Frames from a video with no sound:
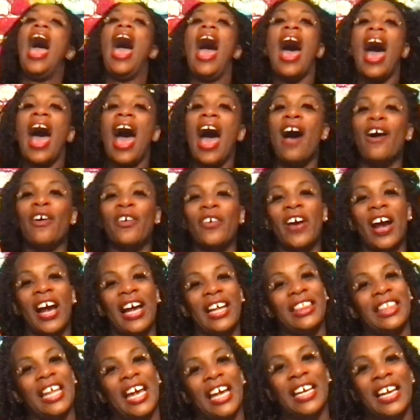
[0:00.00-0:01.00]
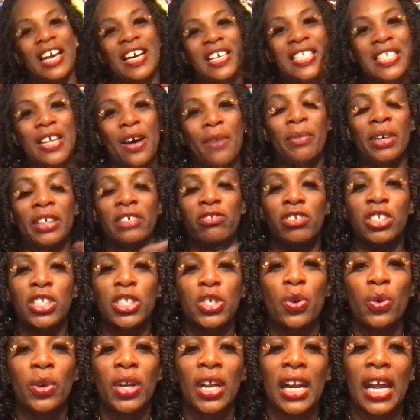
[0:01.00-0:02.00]
All right. Thank y'all so much for
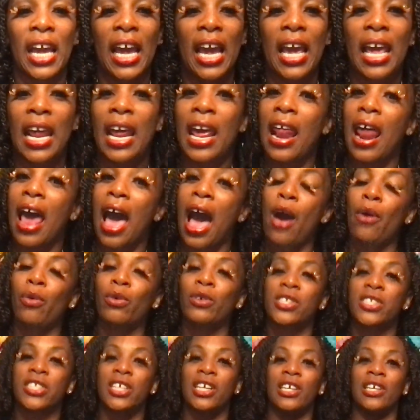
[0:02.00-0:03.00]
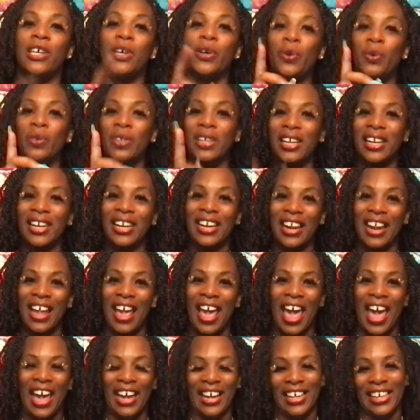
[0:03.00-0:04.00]
tuning in. I will see you
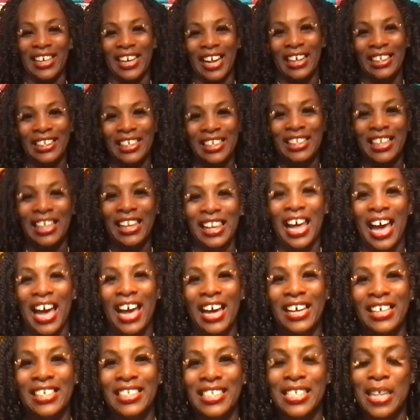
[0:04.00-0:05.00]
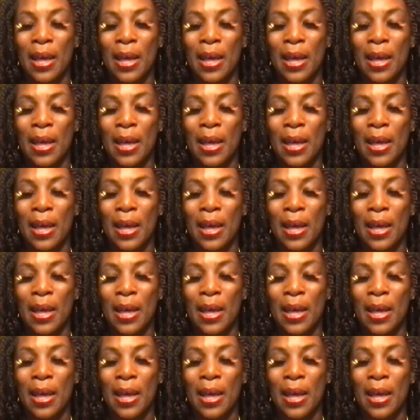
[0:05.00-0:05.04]
at Connecting the Lines.